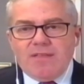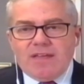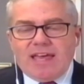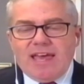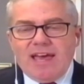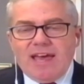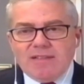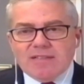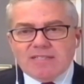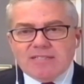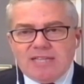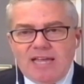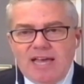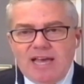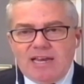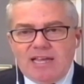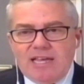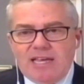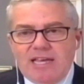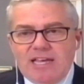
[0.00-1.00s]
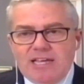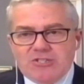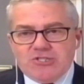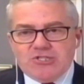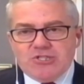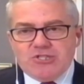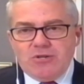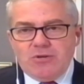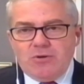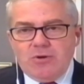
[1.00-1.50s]
the Khalistani
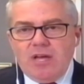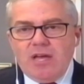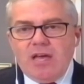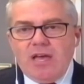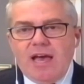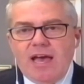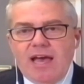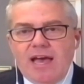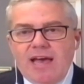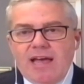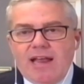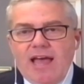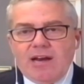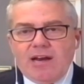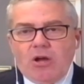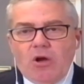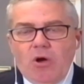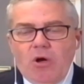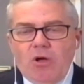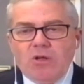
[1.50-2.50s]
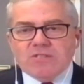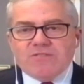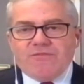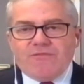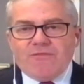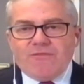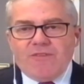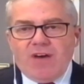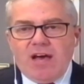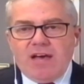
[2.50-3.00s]
issue and calls
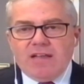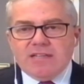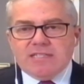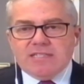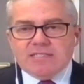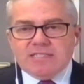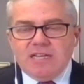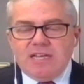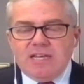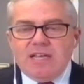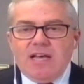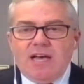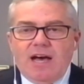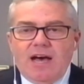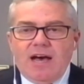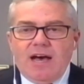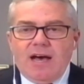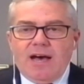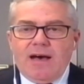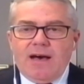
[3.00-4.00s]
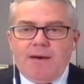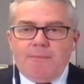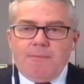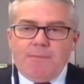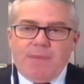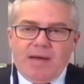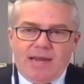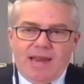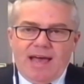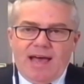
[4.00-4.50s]
for violence.
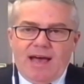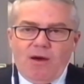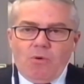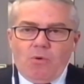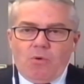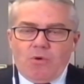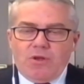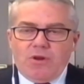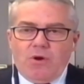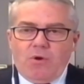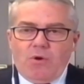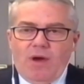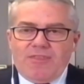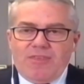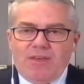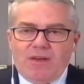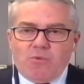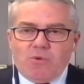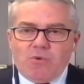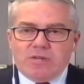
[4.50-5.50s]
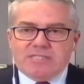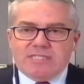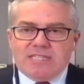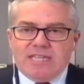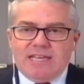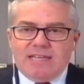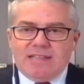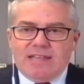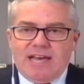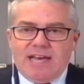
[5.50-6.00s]
But now, you know, I think we're
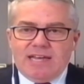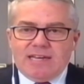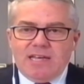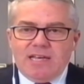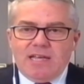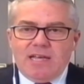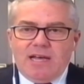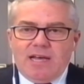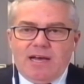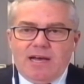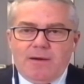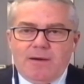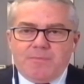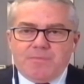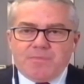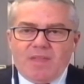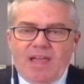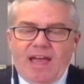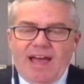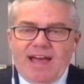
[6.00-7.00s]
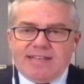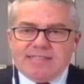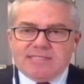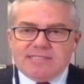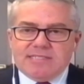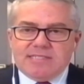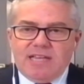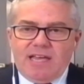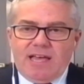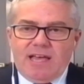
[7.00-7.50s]
seeing that
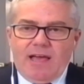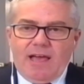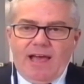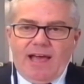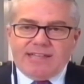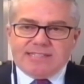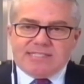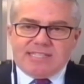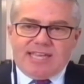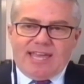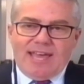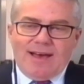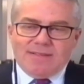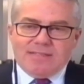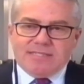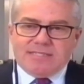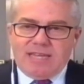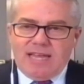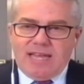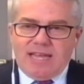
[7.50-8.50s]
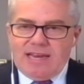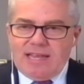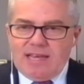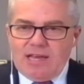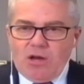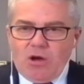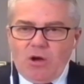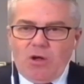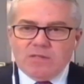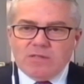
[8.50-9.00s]
as the
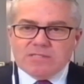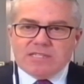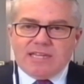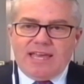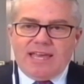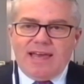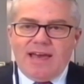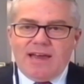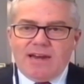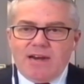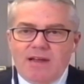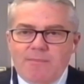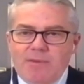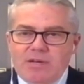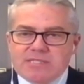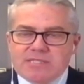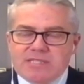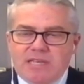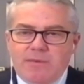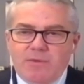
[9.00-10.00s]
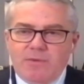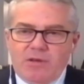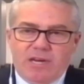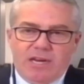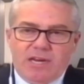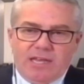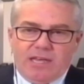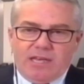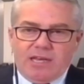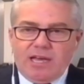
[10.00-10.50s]
Khalistani calls in Canada amongst the
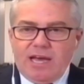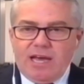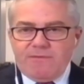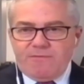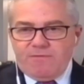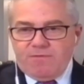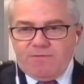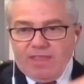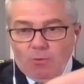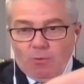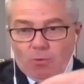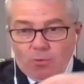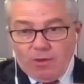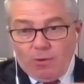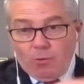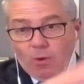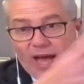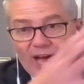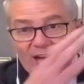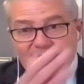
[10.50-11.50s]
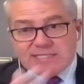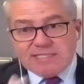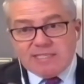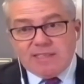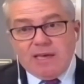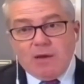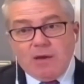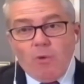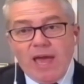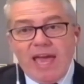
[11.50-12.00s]
community, kind of they wax
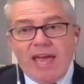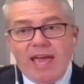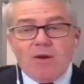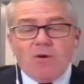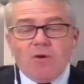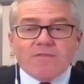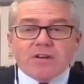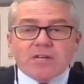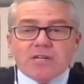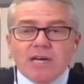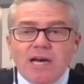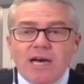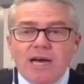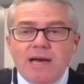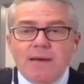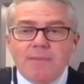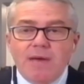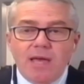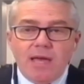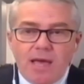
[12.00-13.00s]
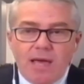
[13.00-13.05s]
and they wane over time.